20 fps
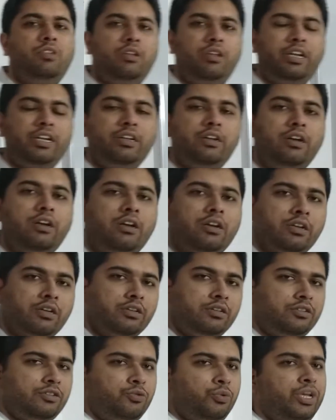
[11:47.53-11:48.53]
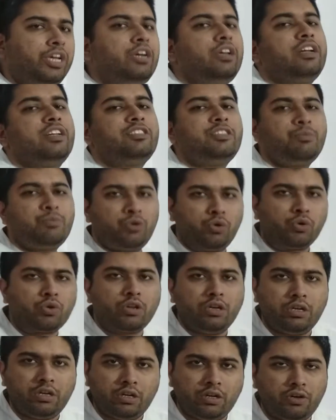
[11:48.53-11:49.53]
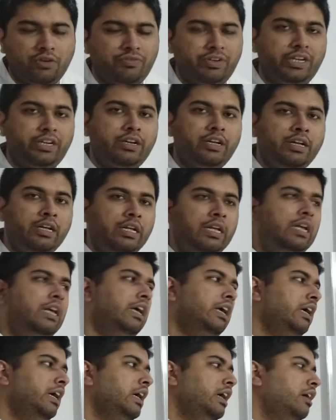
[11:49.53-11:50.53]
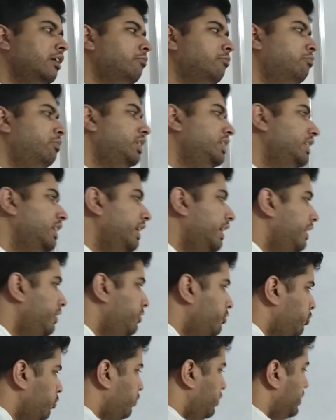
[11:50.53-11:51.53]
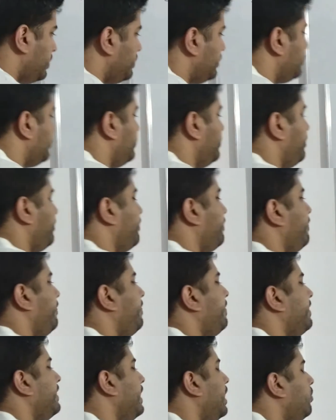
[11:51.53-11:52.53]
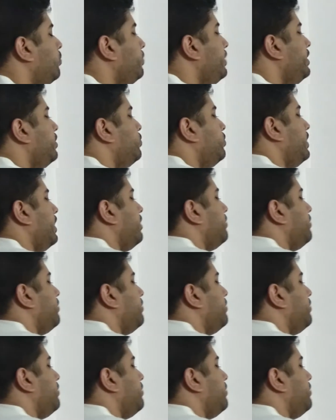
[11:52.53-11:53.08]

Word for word: uh, doing a reciprocal of it. But the issue is now we don't